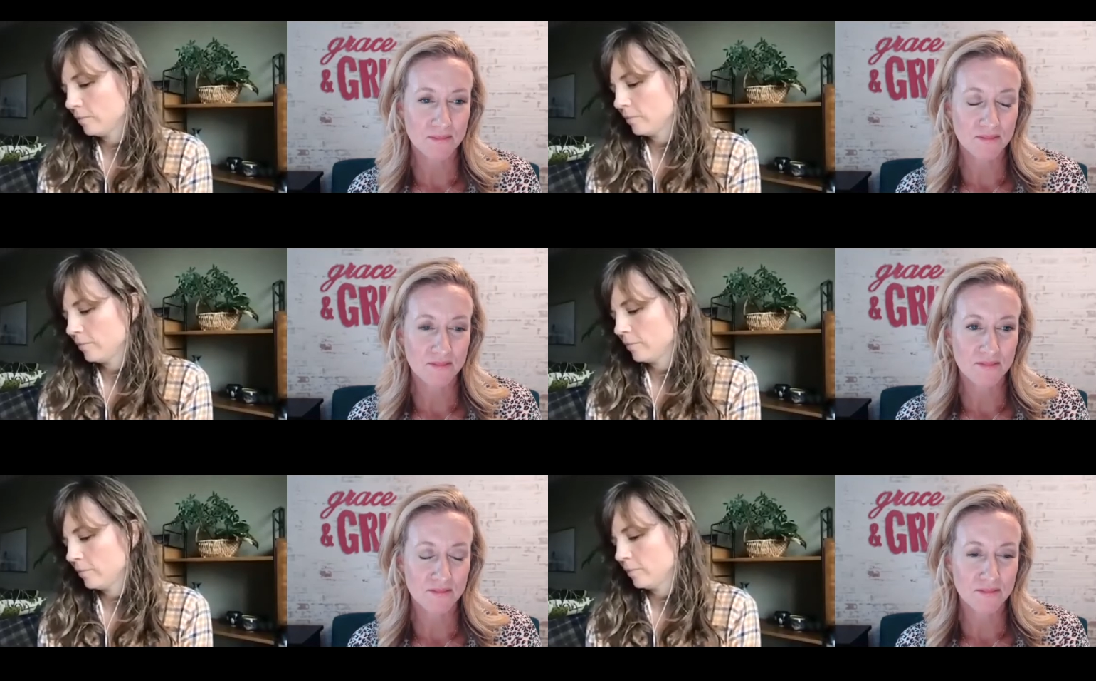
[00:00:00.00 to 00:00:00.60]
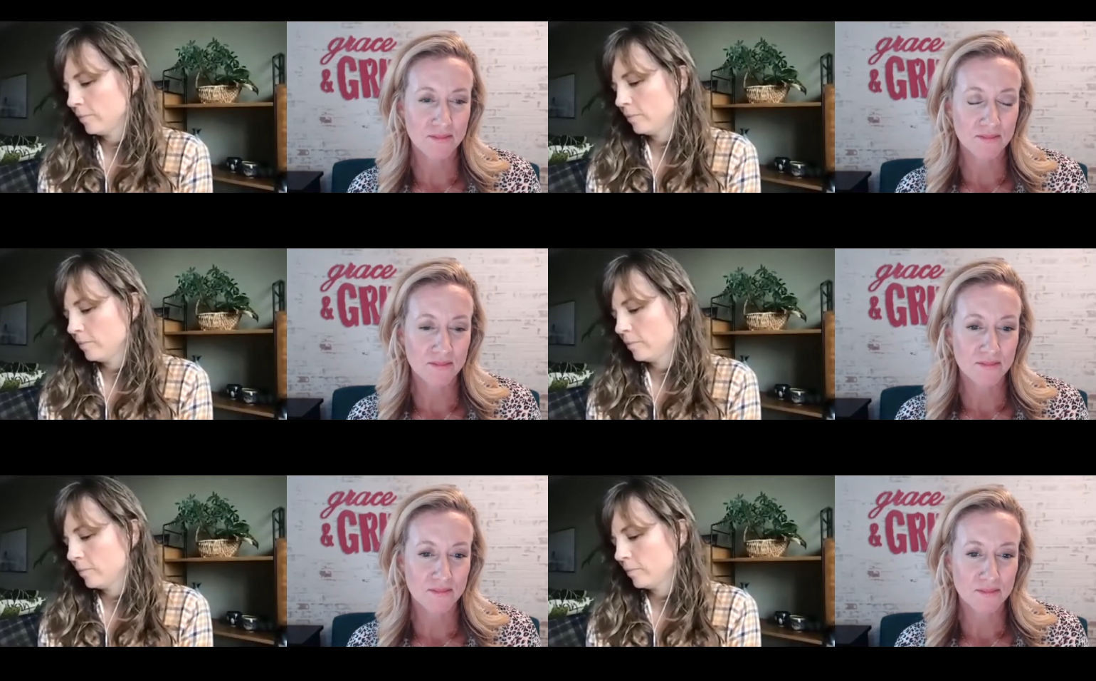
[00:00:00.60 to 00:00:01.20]

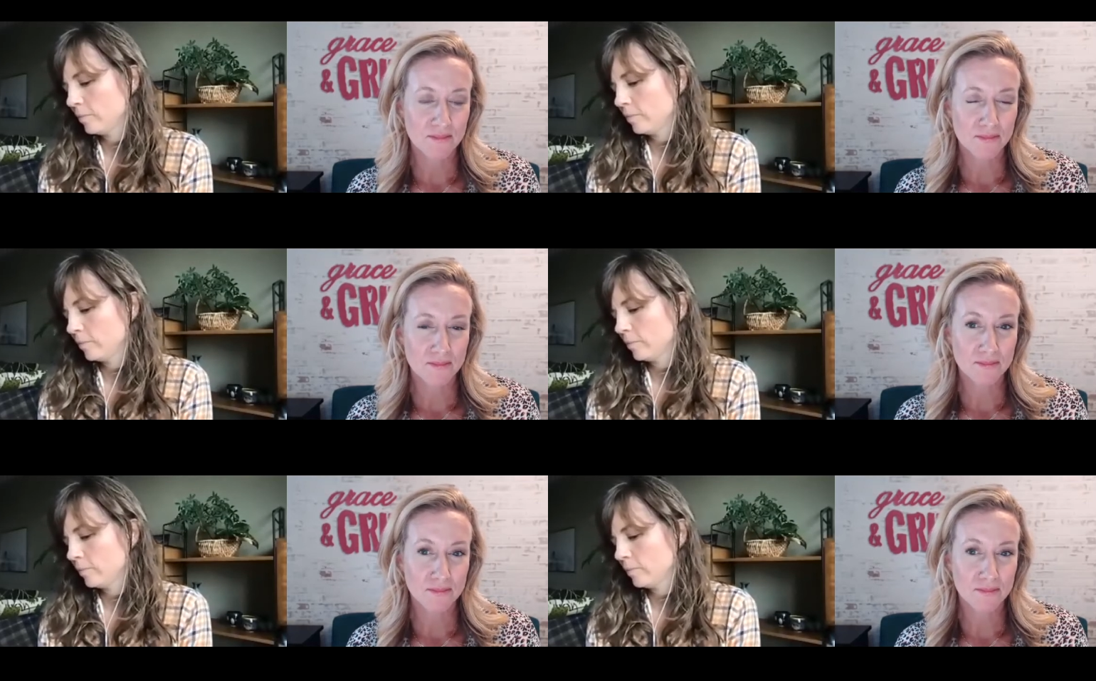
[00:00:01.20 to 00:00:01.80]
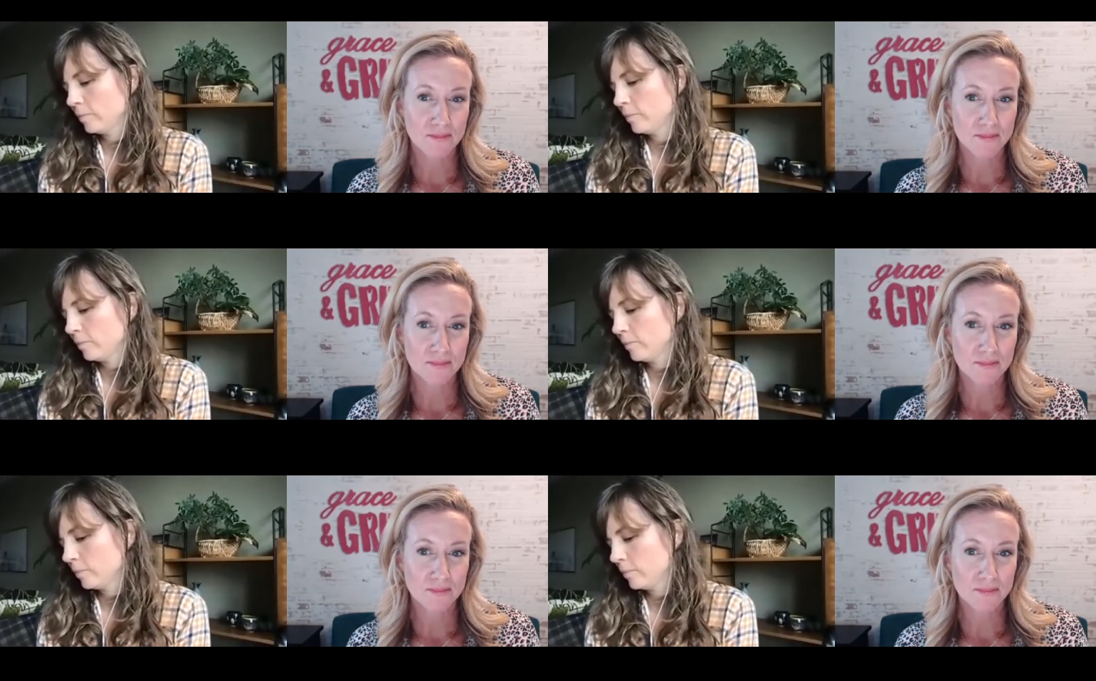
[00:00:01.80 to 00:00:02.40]

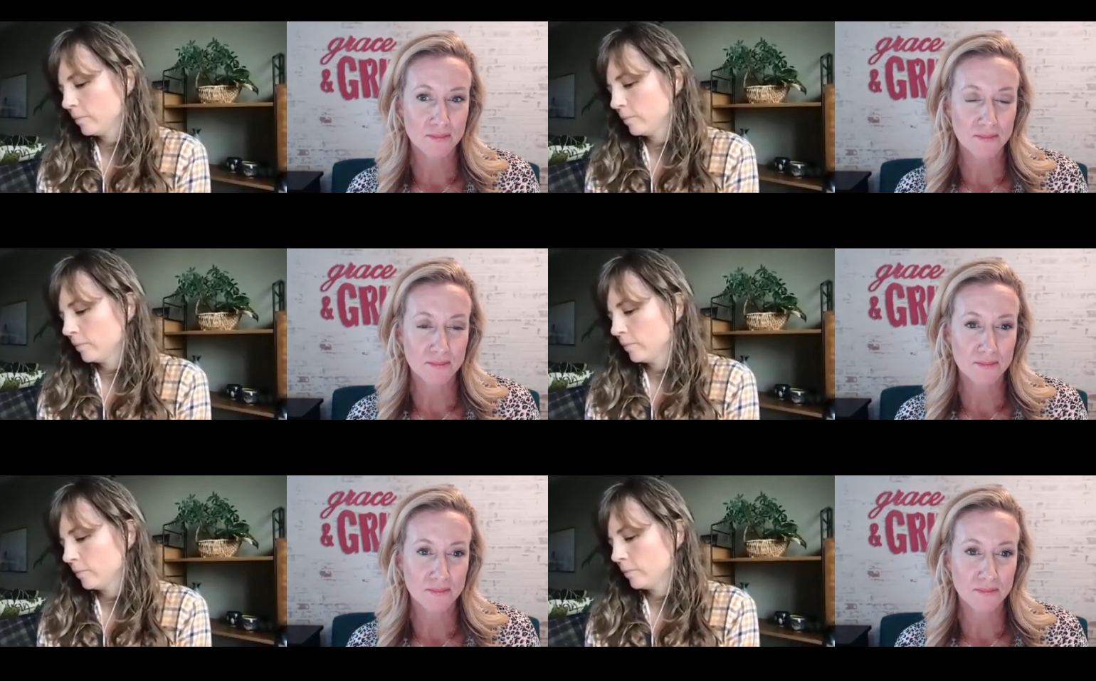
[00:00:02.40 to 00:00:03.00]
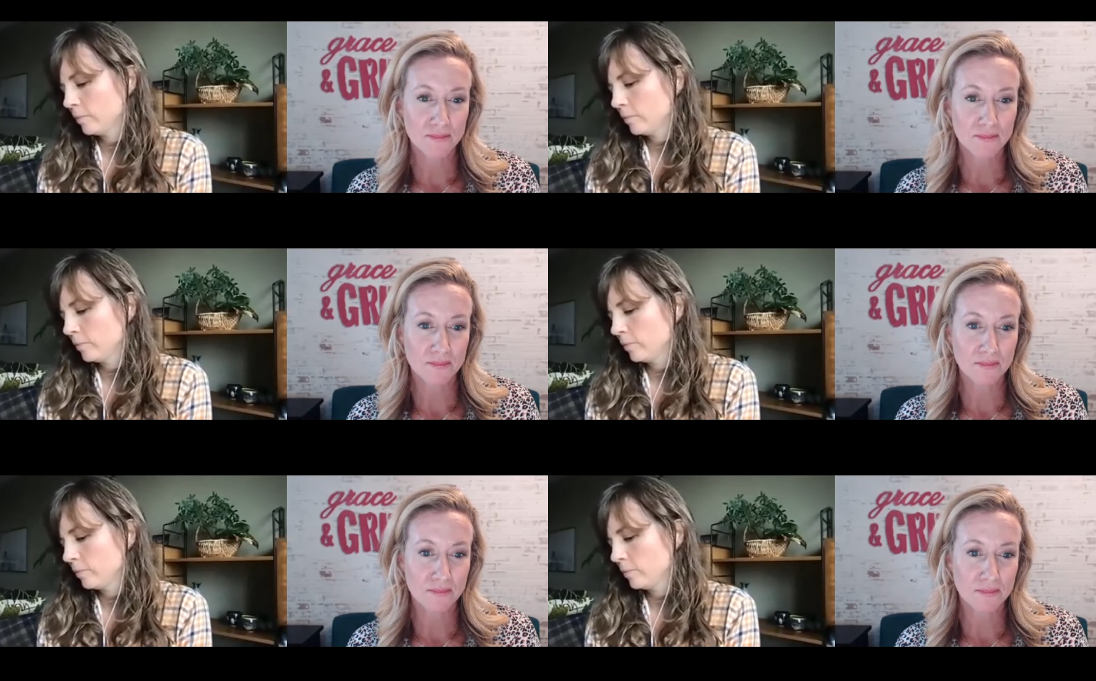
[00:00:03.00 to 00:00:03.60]

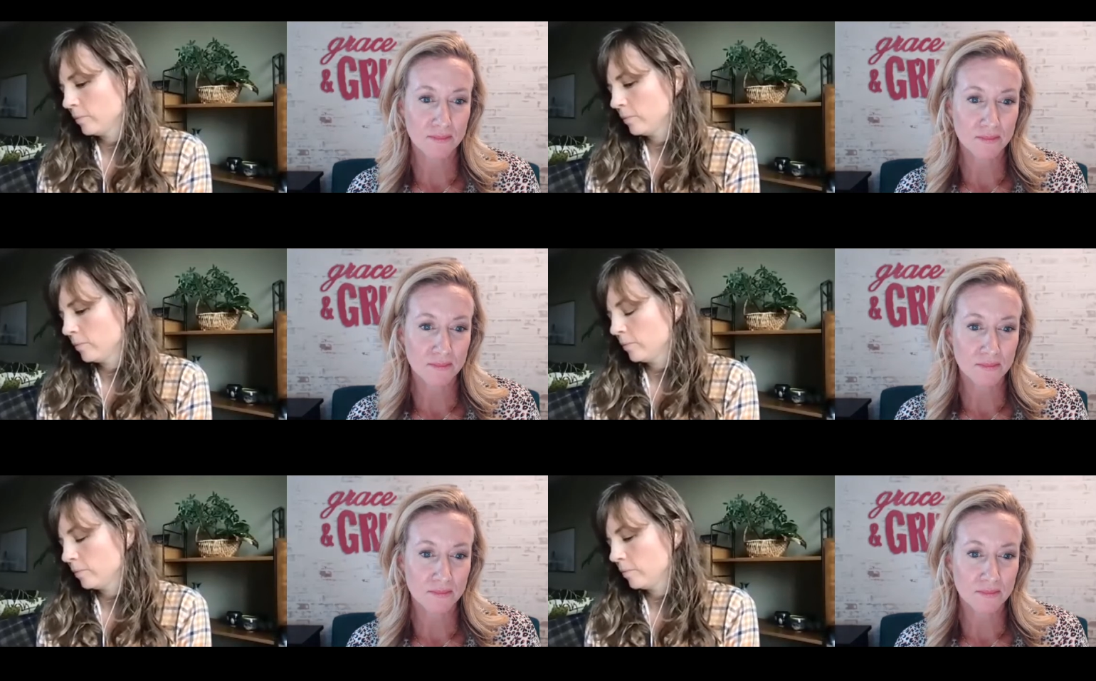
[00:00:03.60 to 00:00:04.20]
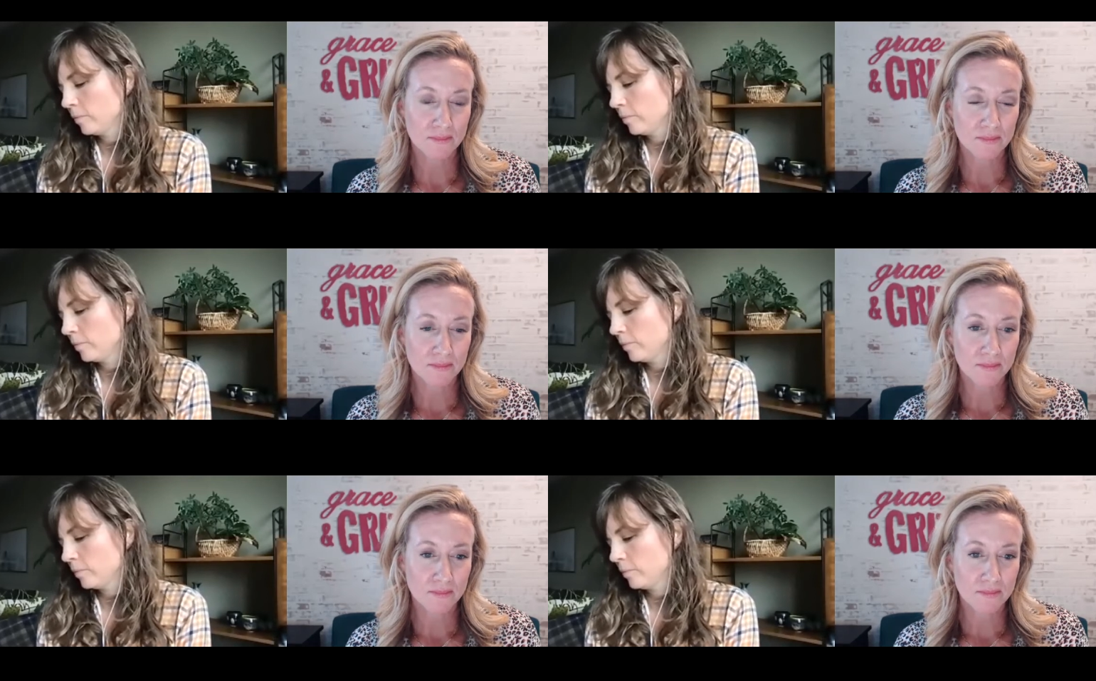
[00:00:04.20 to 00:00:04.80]

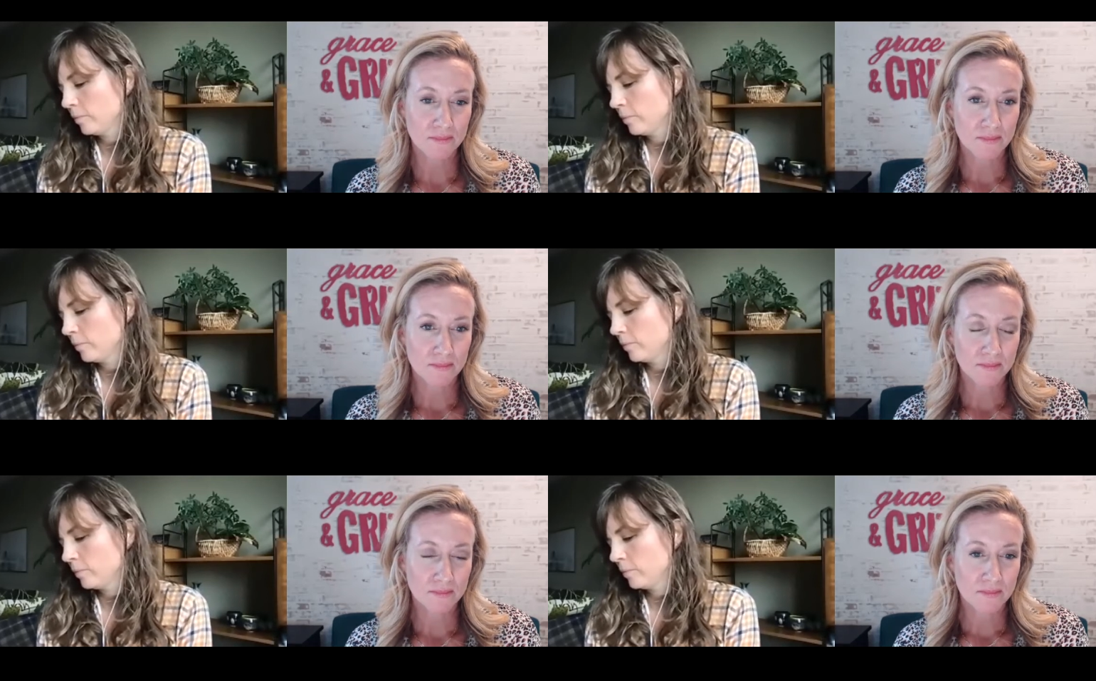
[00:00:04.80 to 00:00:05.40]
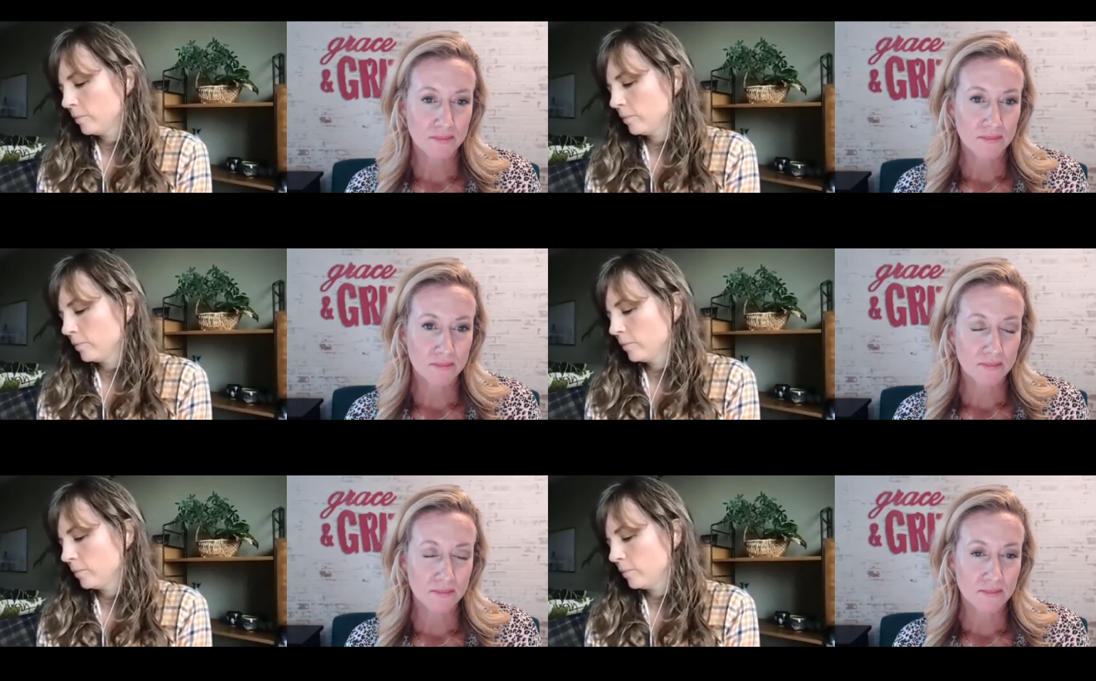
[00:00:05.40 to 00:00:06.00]

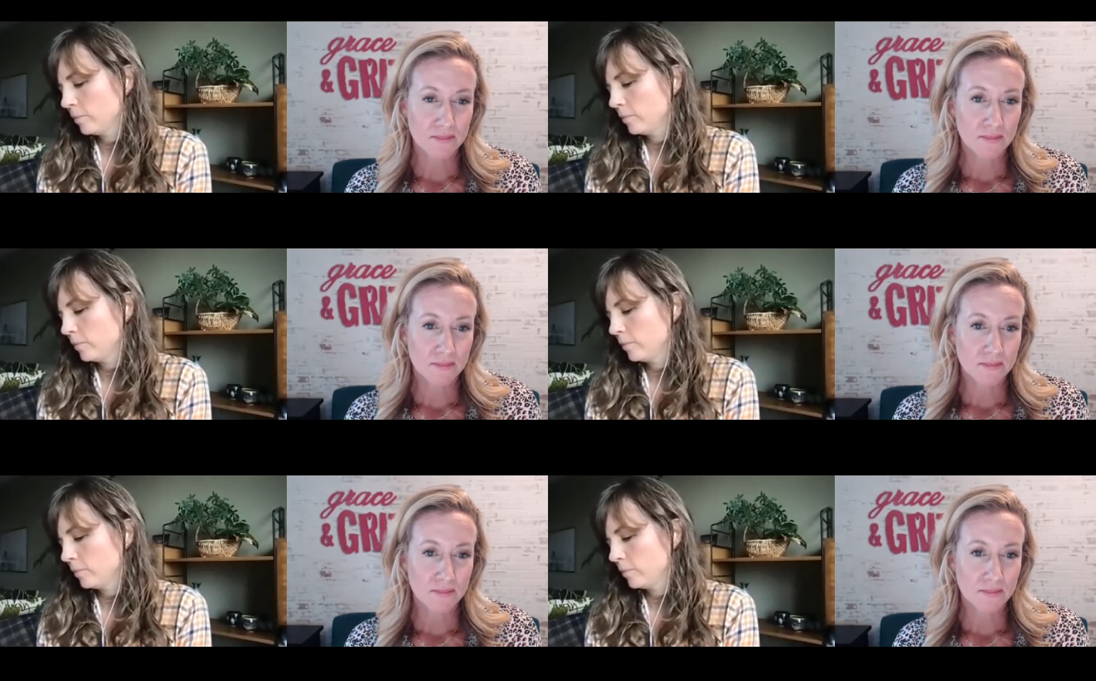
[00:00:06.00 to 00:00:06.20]
No one is speaking in this clip.